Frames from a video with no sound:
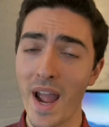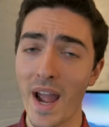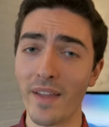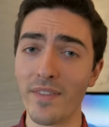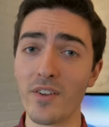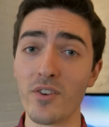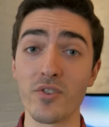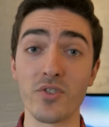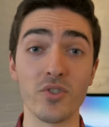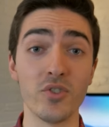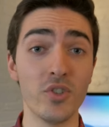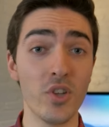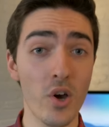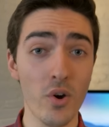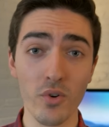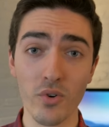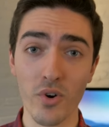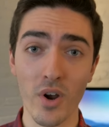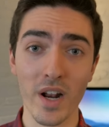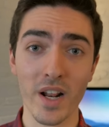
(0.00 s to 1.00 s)
and there's
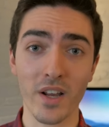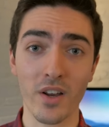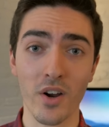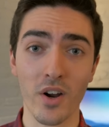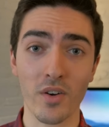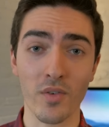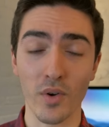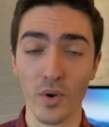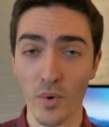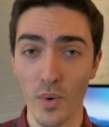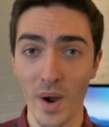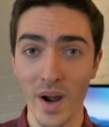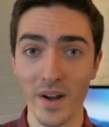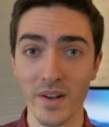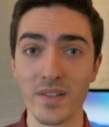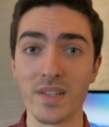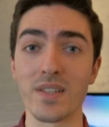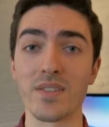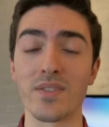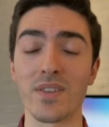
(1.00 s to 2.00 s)
no credit card
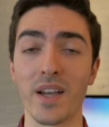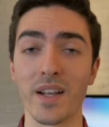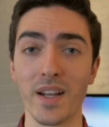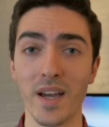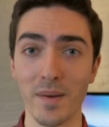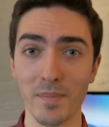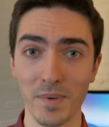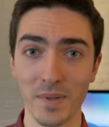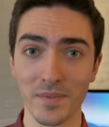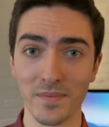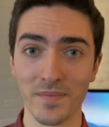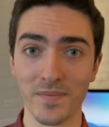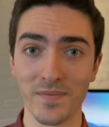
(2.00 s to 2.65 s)
required to sign up.